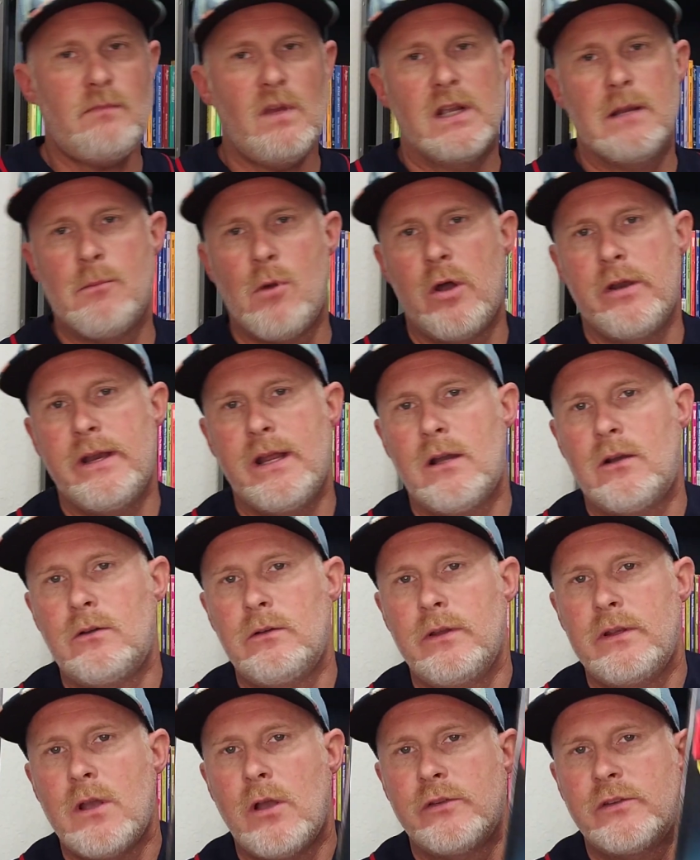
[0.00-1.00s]
Come on now.
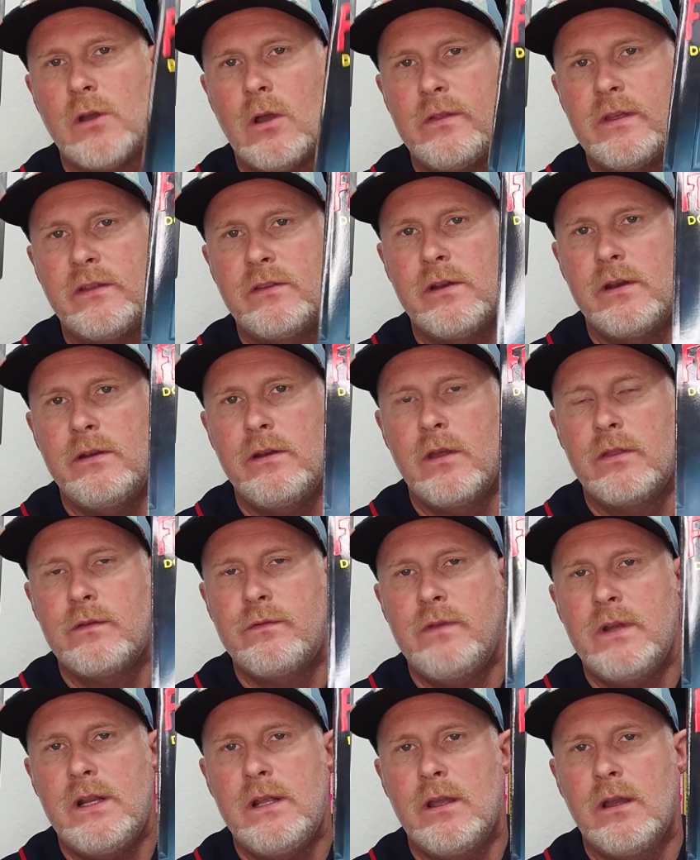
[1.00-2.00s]
Y'all saw this in another
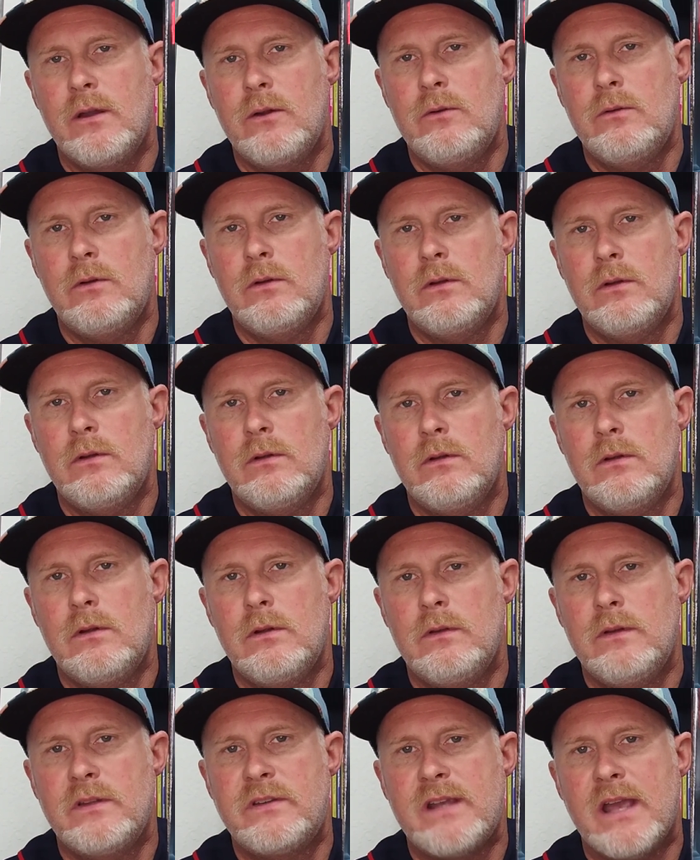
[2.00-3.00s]
video.
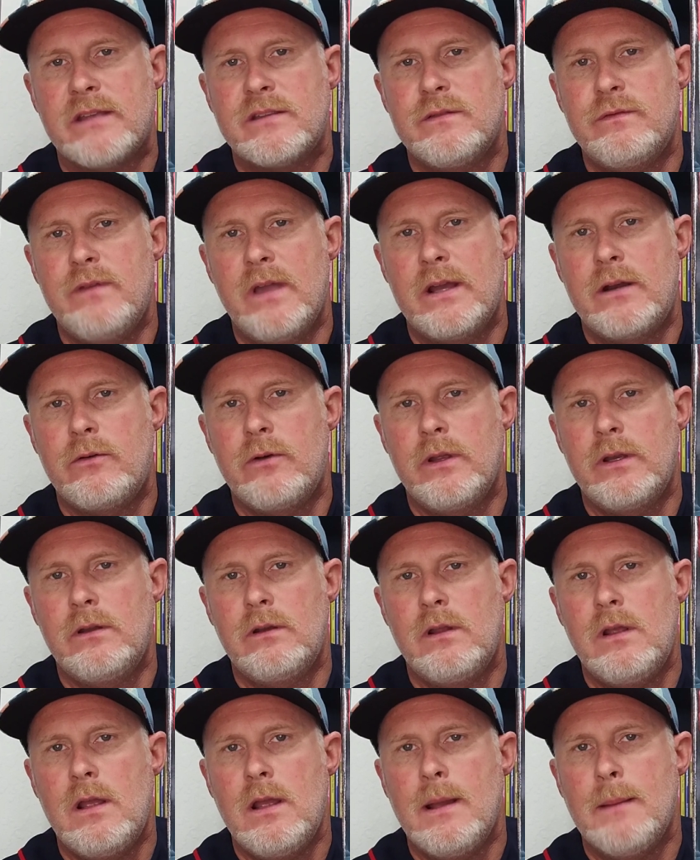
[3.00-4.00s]
This guy's a veteran.
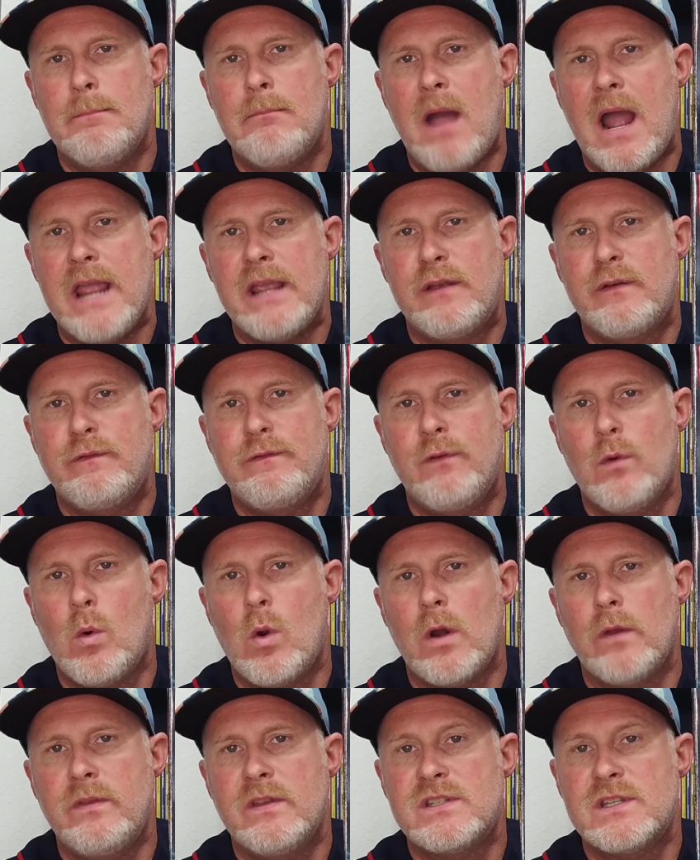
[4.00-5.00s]
Mike
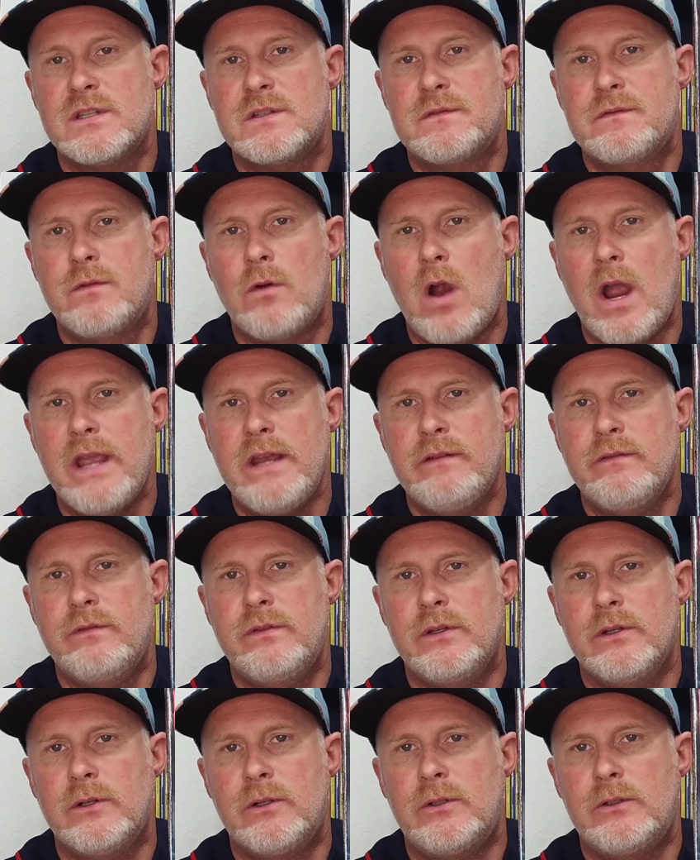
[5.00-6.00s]
Ford. This is
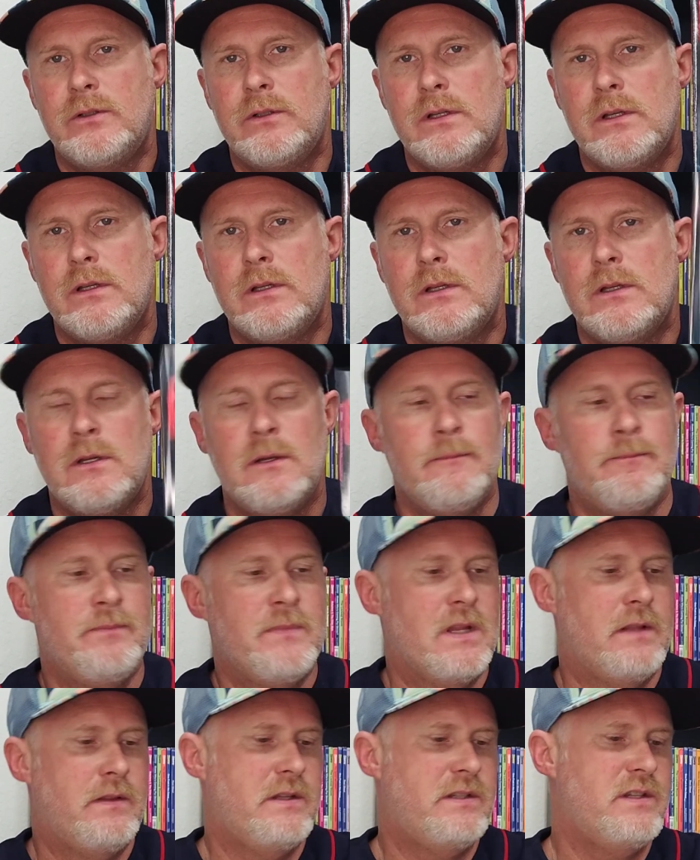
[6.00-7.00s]
Frightville.
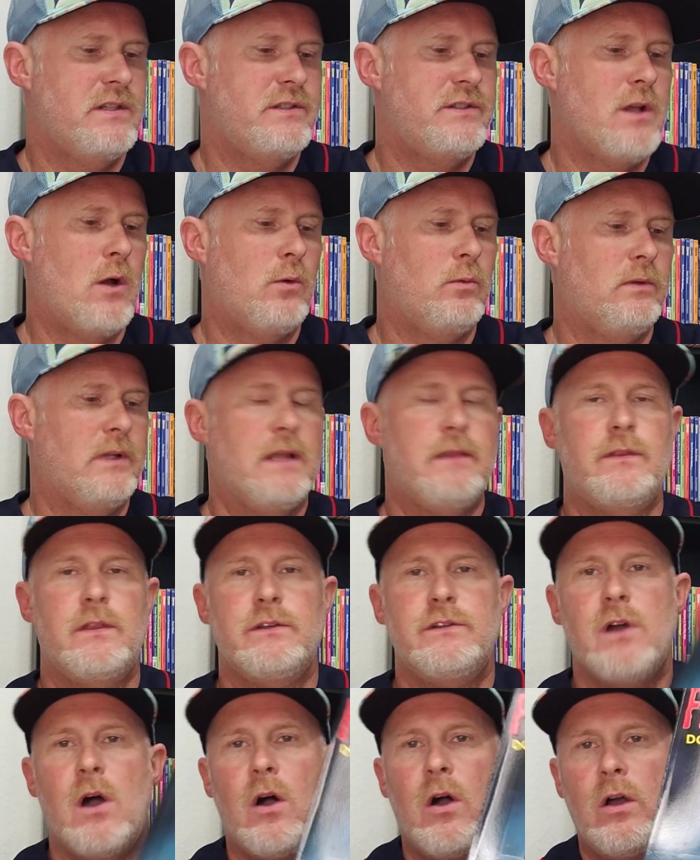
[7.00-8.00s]
This is Don't Let the
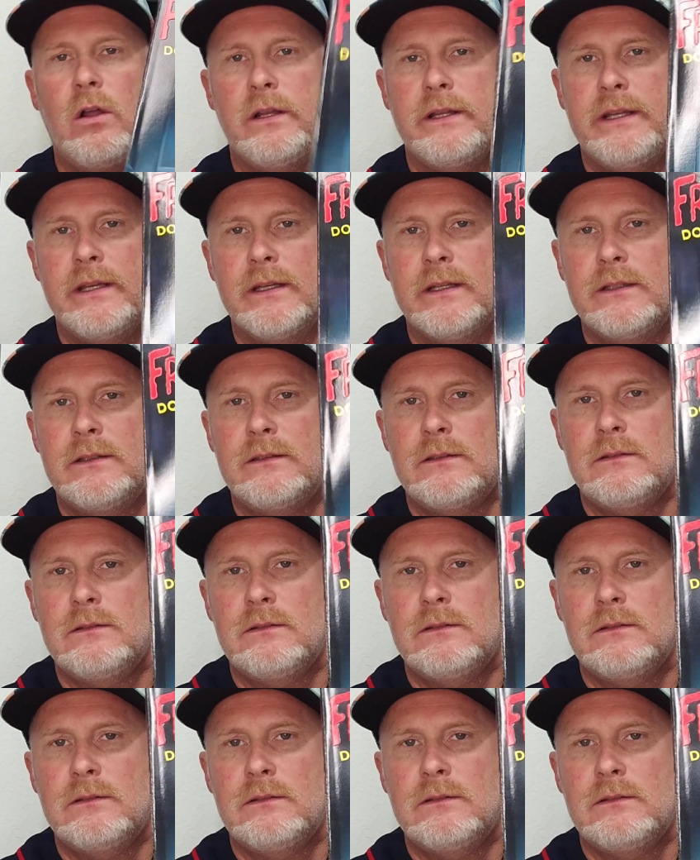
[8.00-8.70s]
Doll In.